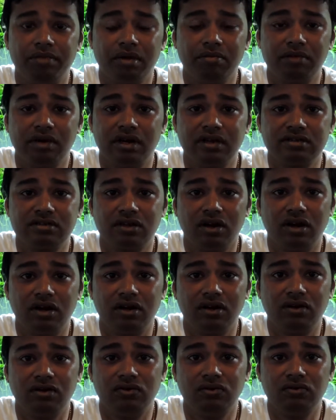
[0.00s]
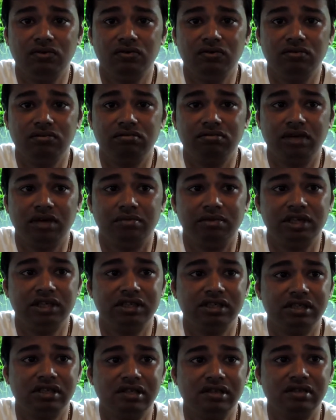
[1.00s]
of people resort to
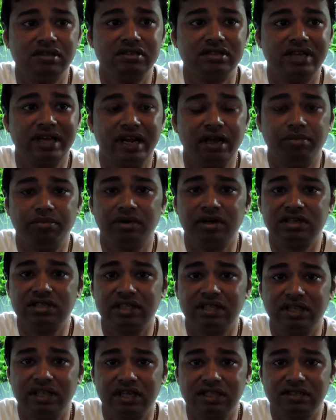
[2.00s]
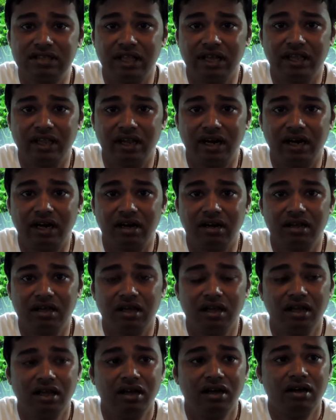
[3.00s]
commercial scrapers and things like that.
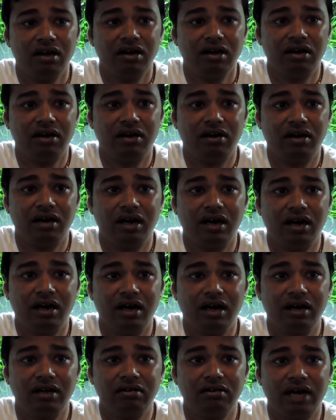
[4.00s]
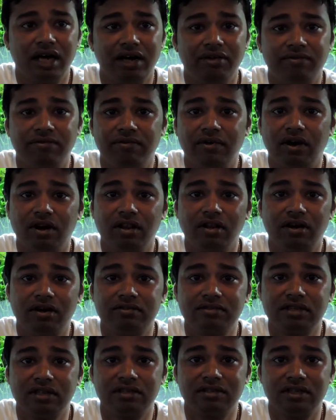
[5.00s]
Uh, I've got a
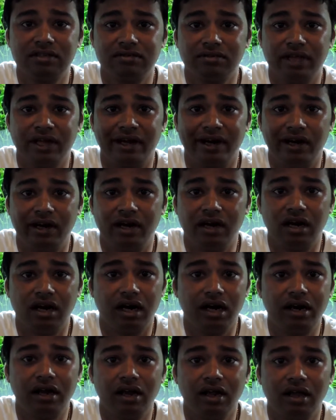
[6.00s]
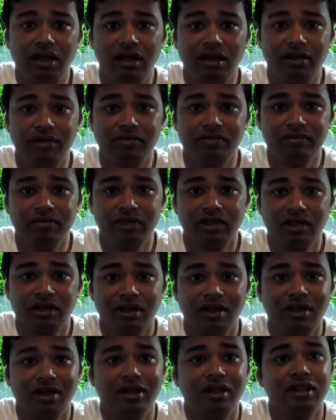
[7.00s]
lot of success with a credit card.
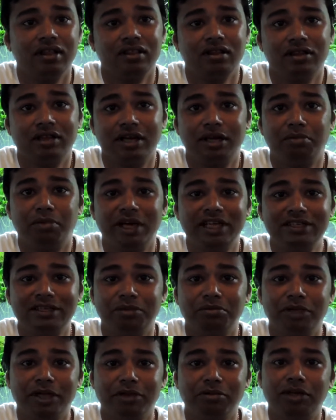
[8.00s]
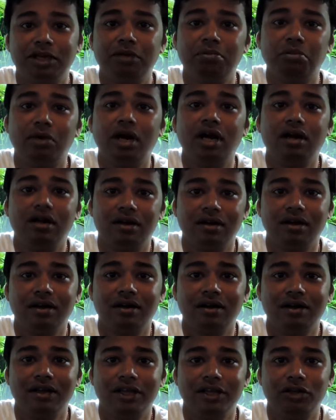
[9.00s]
Not that I buy something with it, but
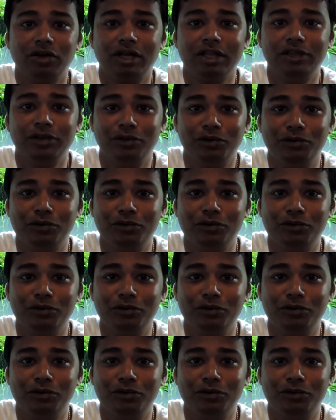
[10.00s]
you can